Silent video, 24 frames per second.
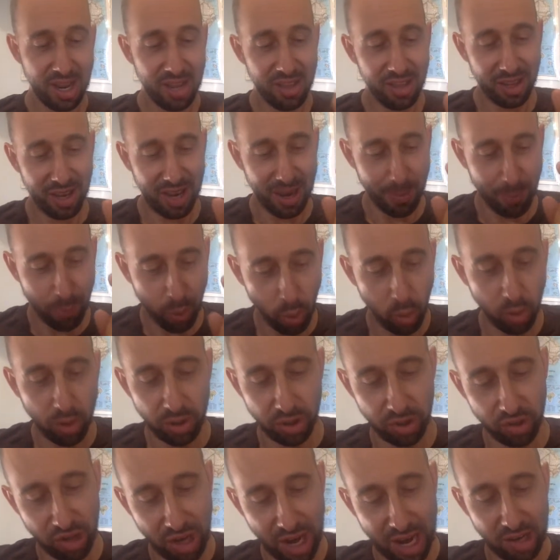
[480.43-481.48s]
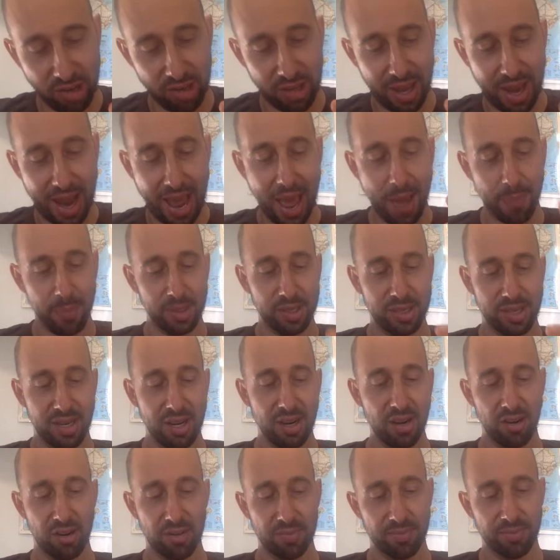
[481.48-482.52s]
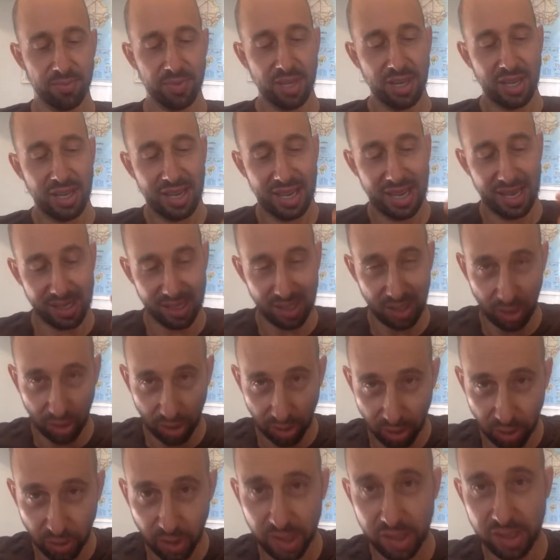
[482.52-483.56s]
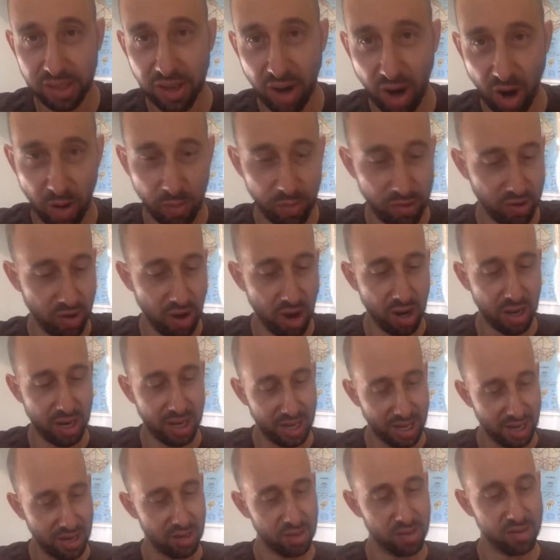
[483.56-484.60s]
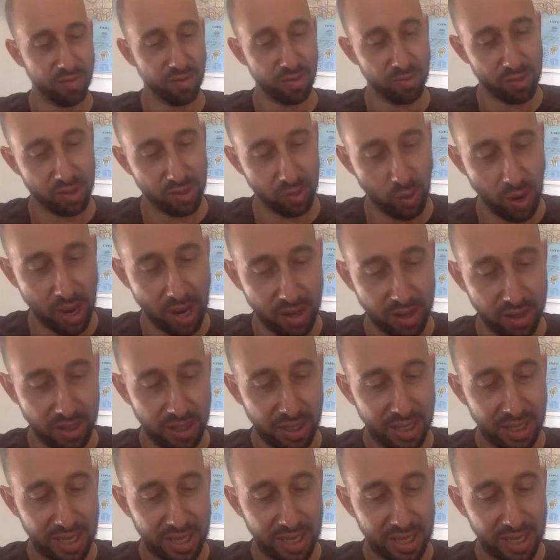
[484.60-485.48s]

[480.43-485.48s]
The important change that happens here is Louis Armstrong, and here's from Swed.